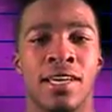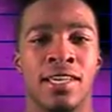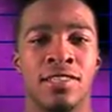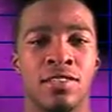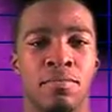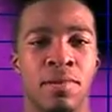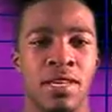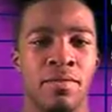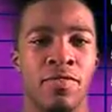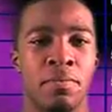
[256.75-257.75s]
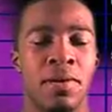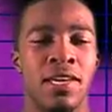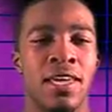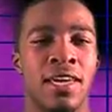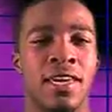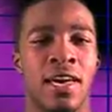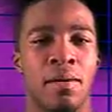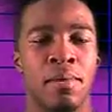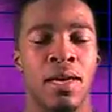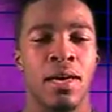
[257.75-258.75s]
He should be MVP of that
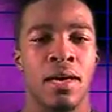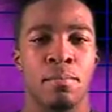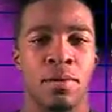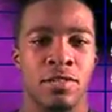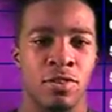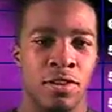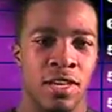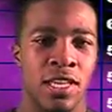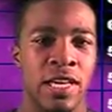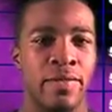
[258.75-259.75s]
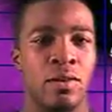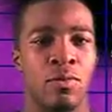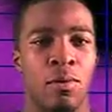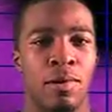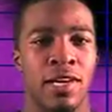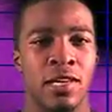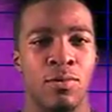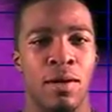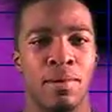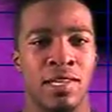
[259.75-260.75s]
game. But they're going to give it to Romo
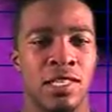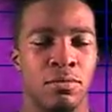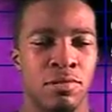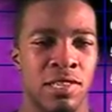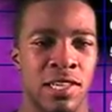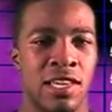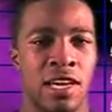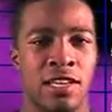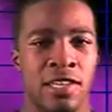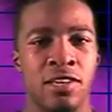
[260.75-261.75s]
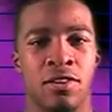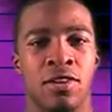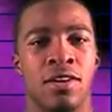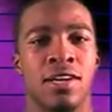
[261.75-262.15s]
anyway, because he was looking like a leader.